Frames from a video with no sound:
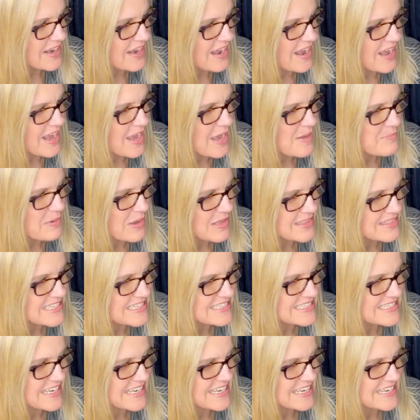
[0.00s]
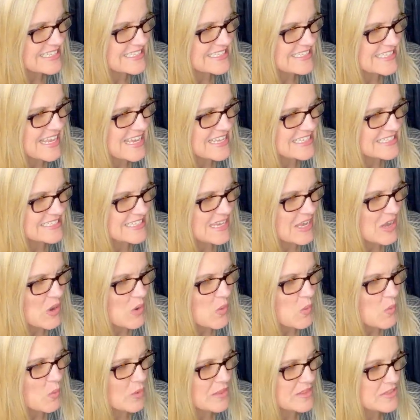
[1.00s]
uh, I bought these at an estate
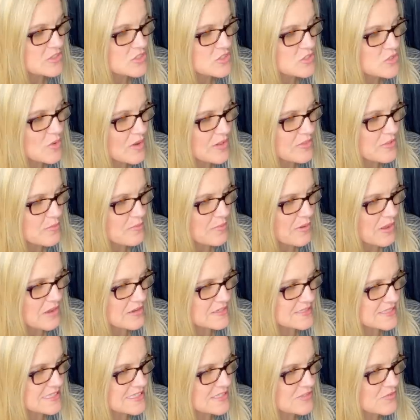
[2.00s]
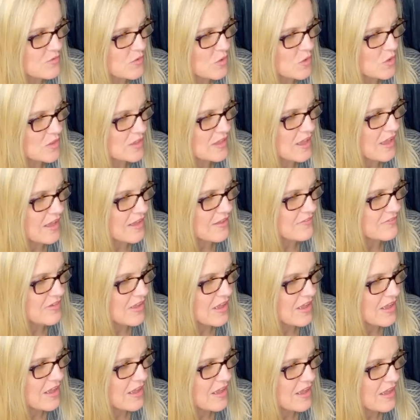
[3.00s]
sale with two other boxes full of
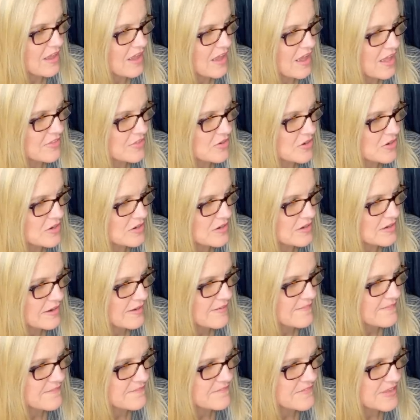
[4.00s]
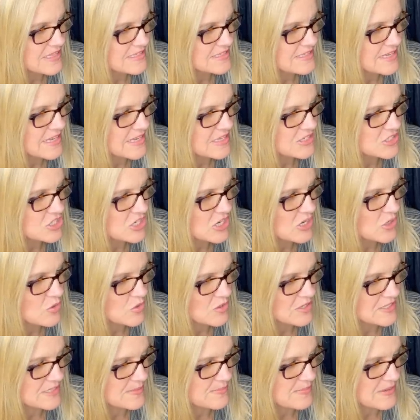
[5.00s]
other vintage
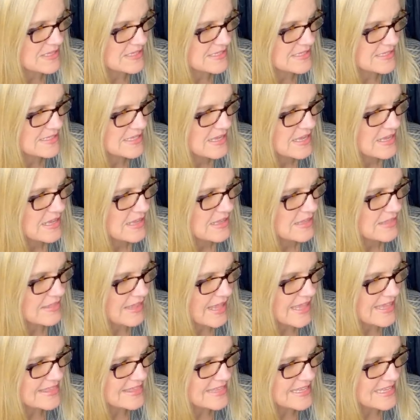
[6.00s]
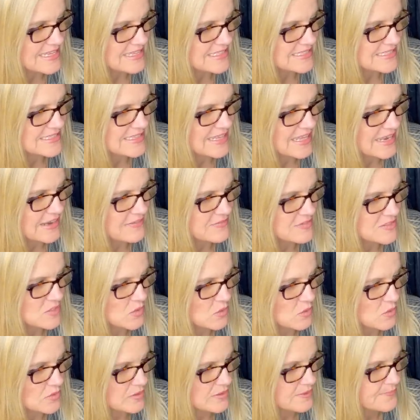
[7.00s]
Christmas like these that I've
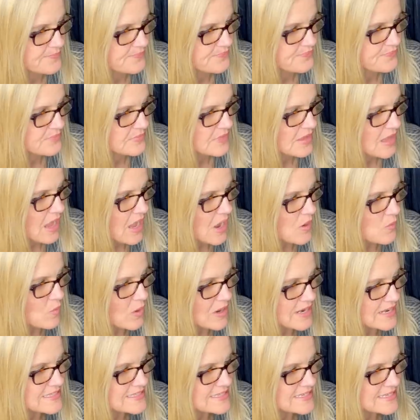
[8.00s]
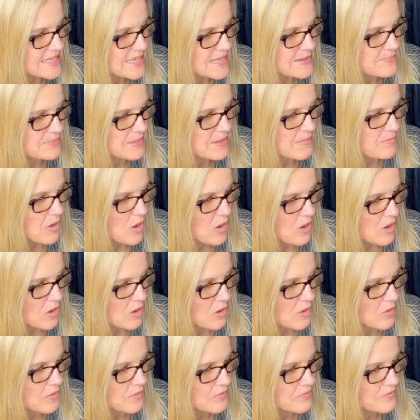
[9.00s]
sold. I wanted to keep them
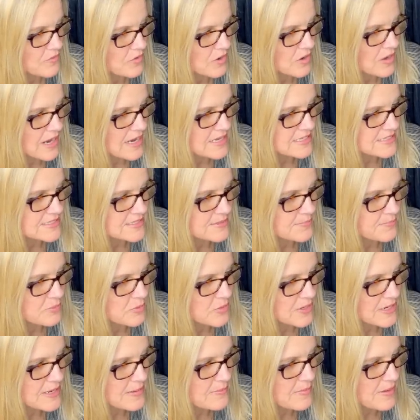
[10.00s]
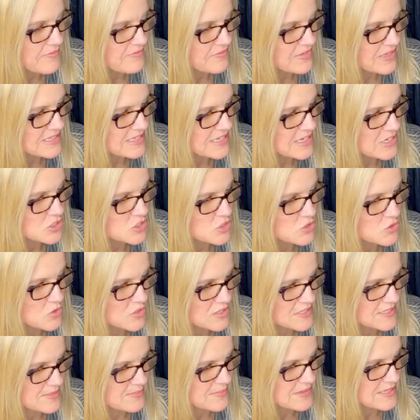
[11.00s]
all for a supreme vintage
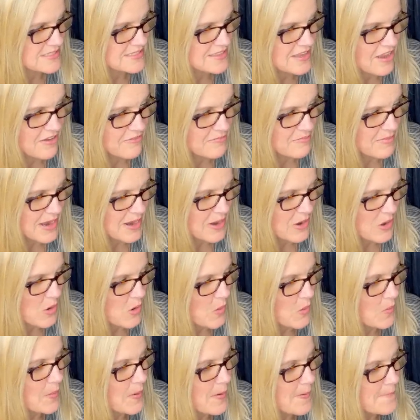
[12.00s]
Christmas of my own,